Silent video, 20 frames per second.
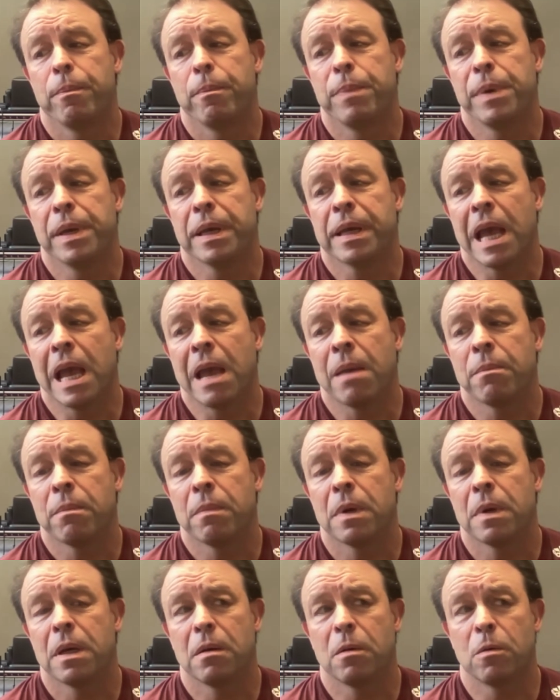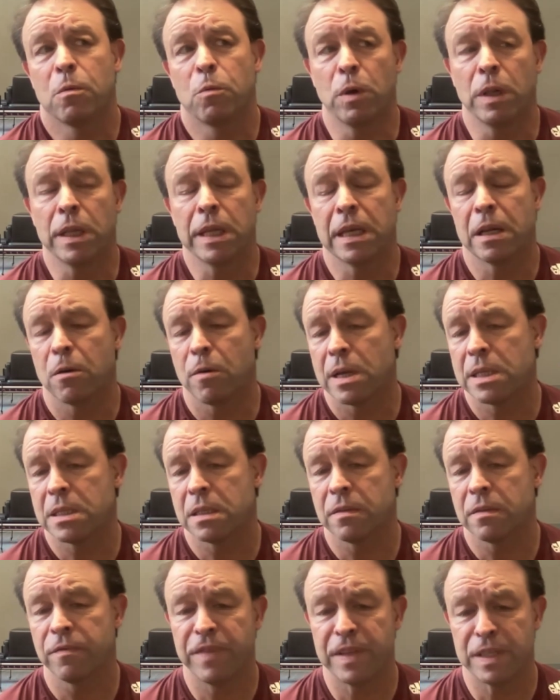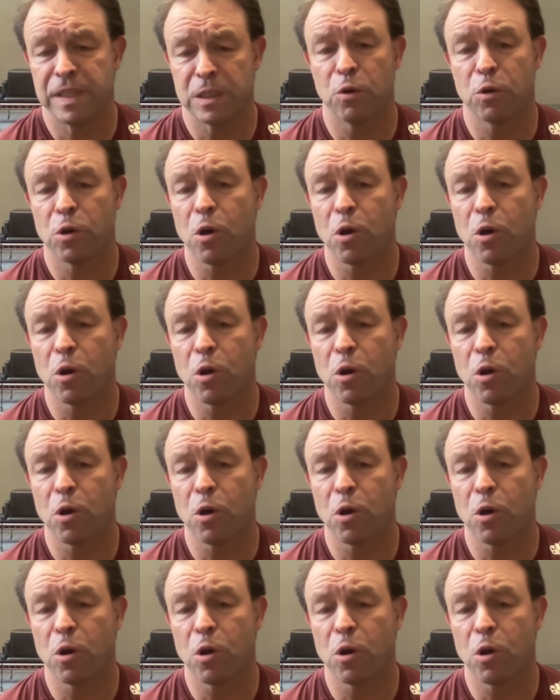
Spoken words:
became really interested in physical